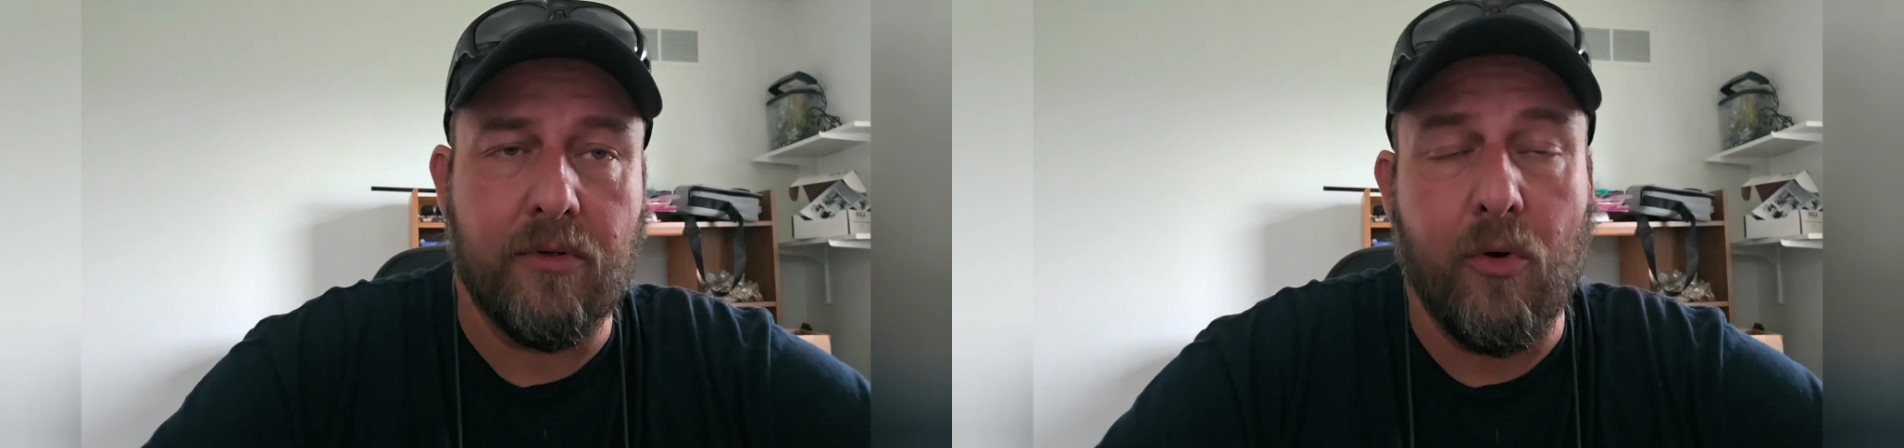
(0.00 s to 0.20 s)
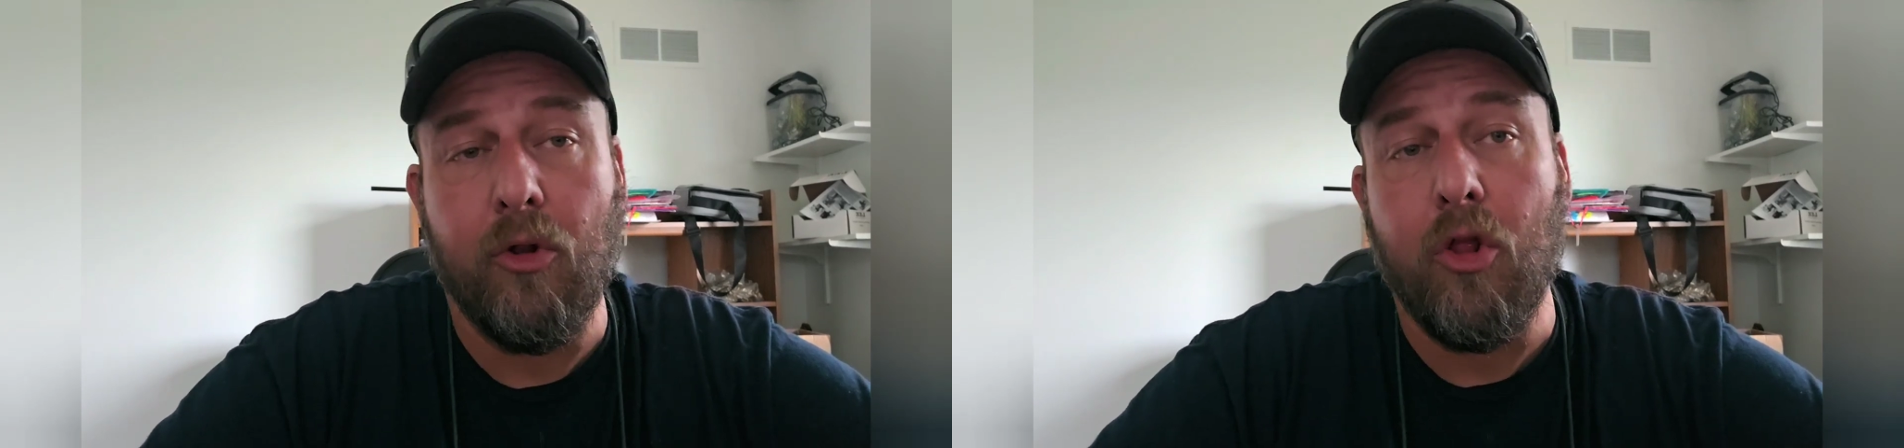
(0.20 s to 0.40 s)

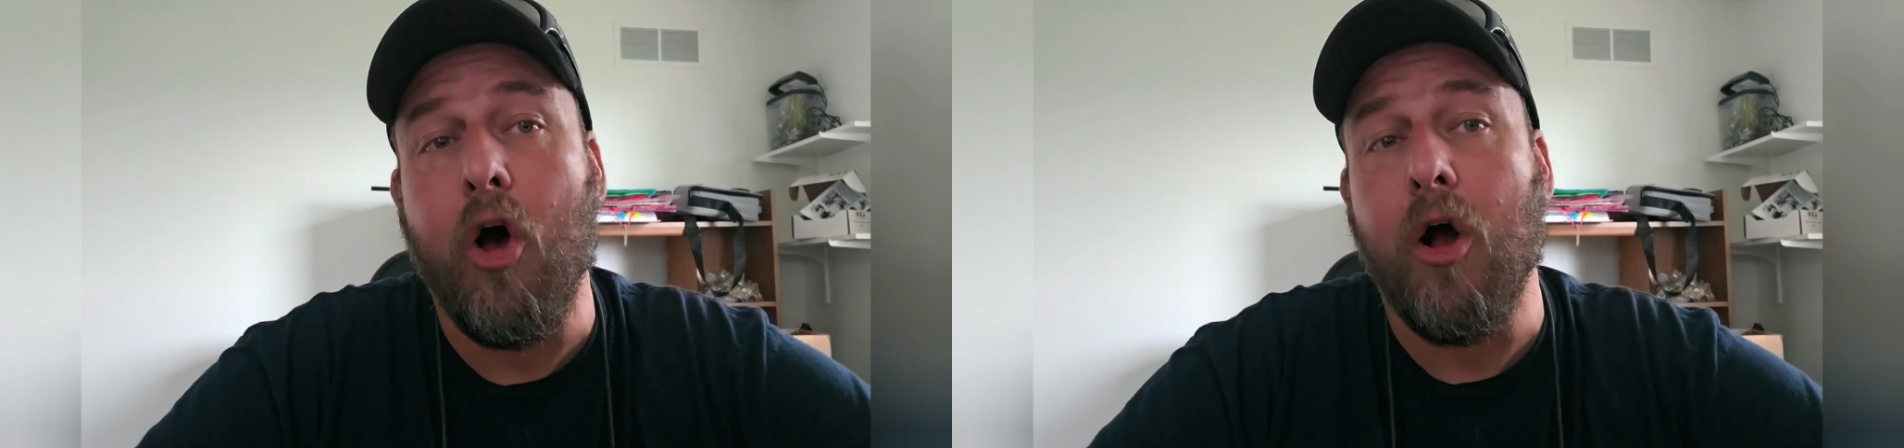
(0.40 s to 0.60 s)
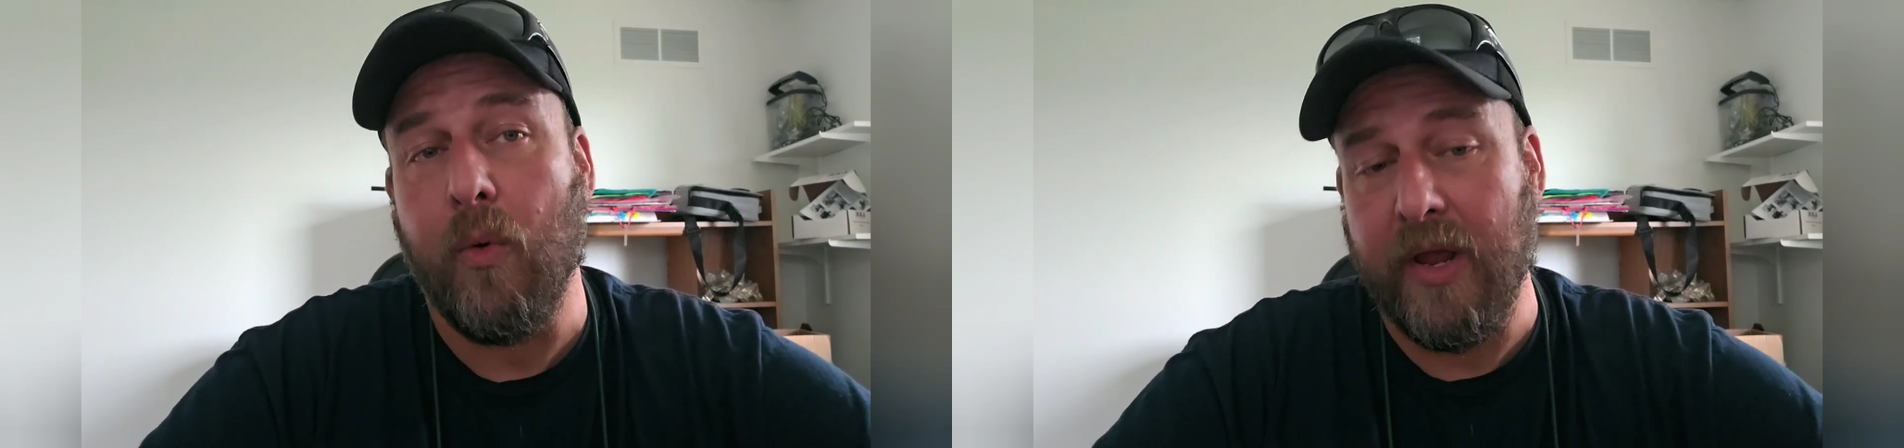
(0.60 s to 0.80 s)
go a
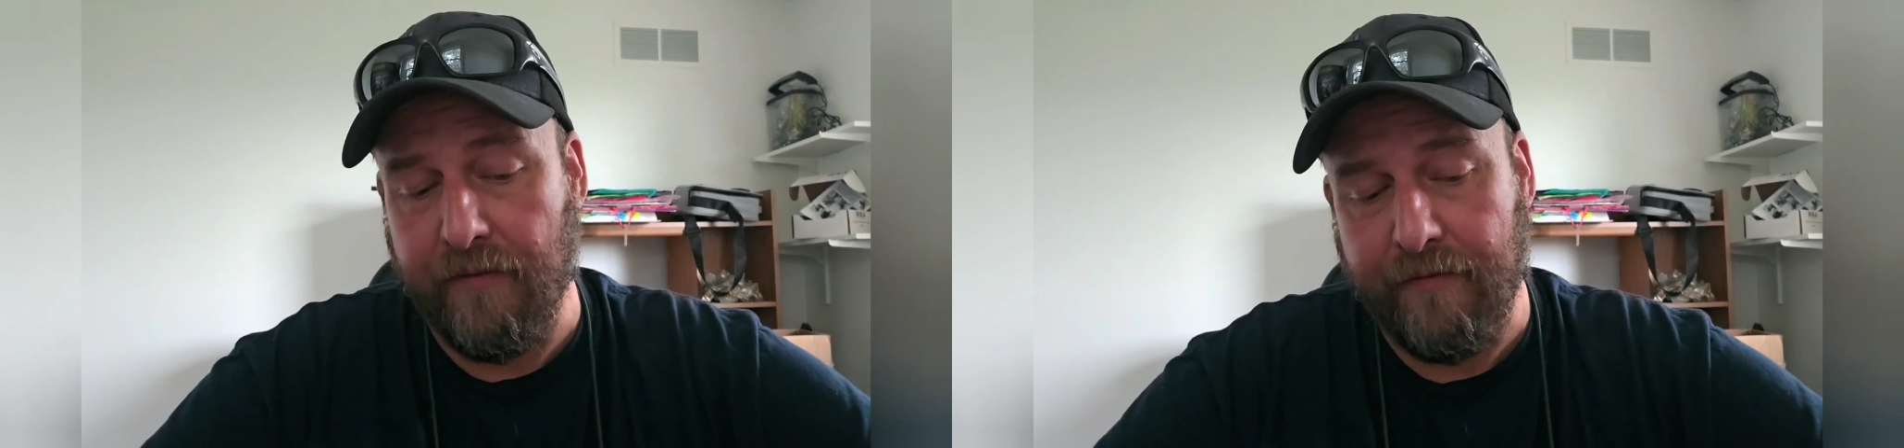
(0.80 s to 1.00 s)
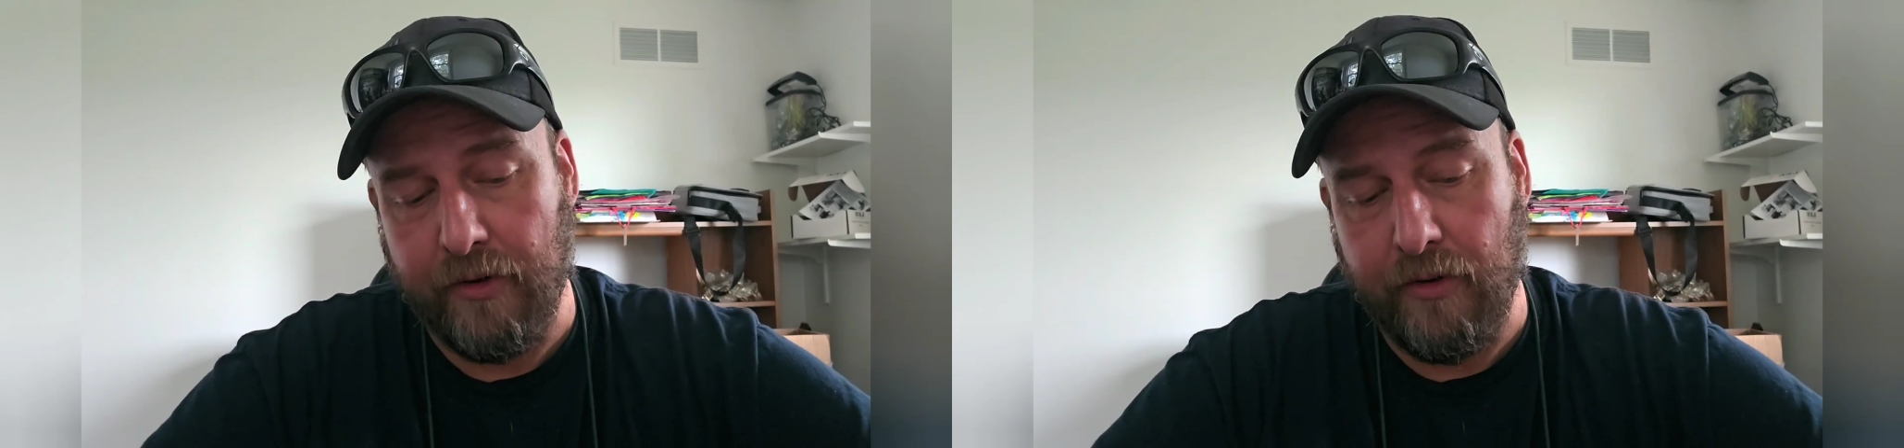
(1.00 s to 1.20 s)
long way
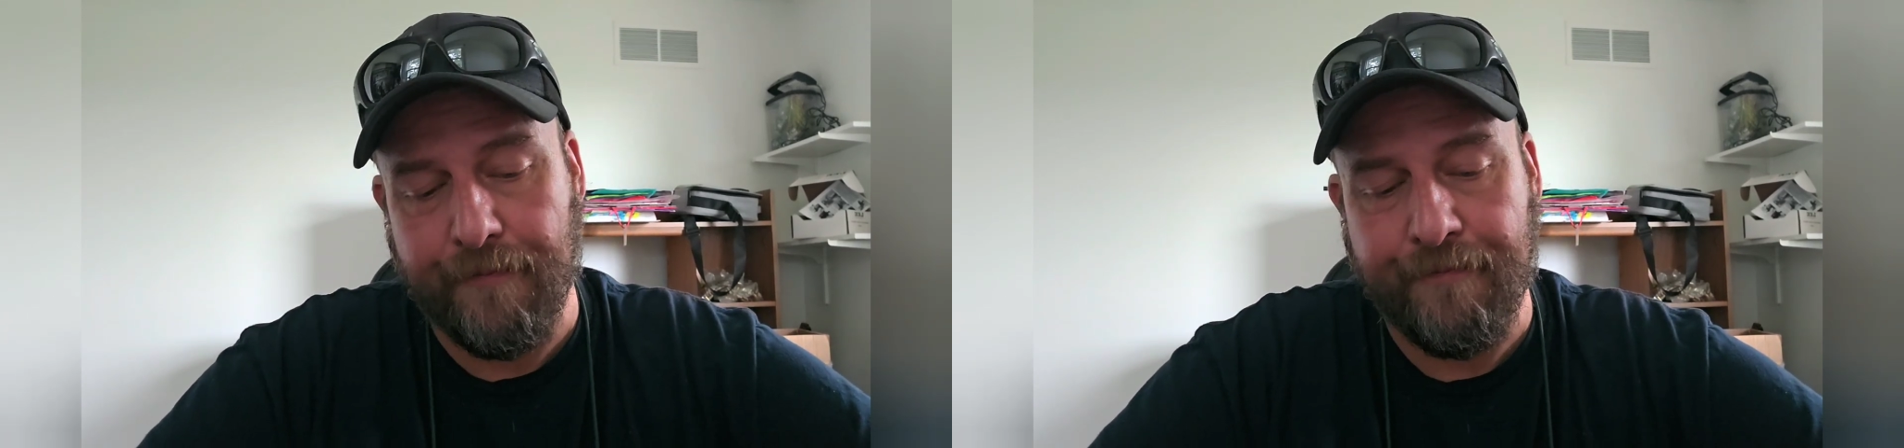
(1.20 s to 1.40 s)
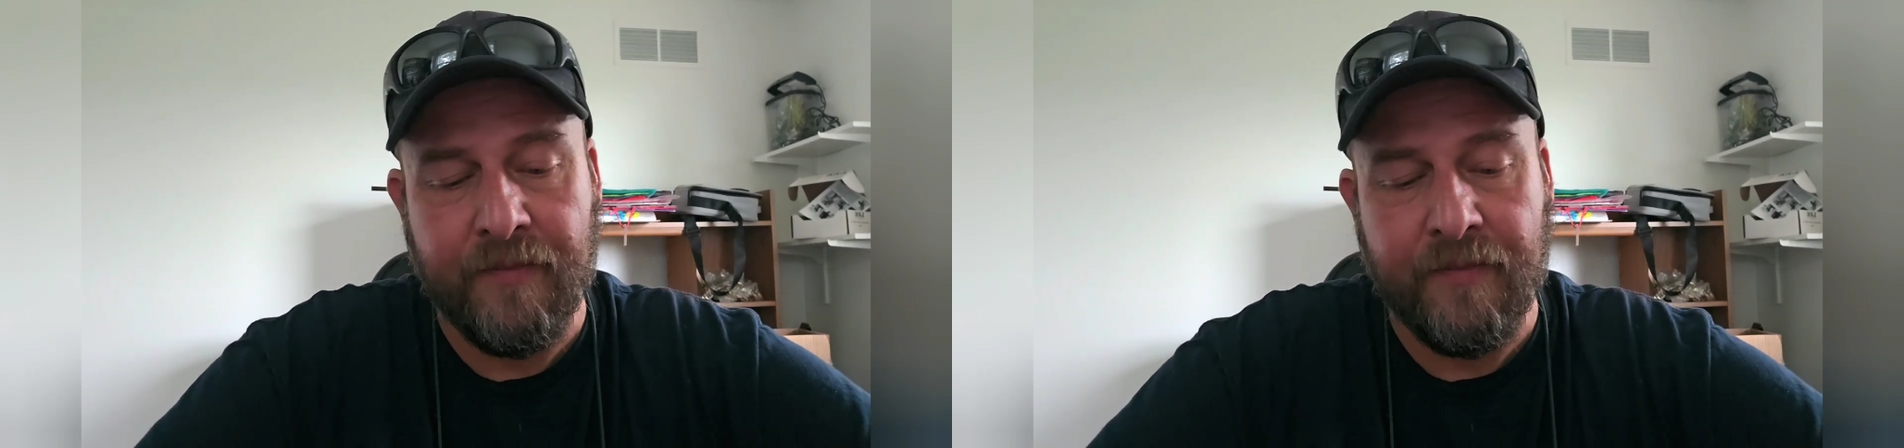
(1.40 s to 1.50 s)
for you.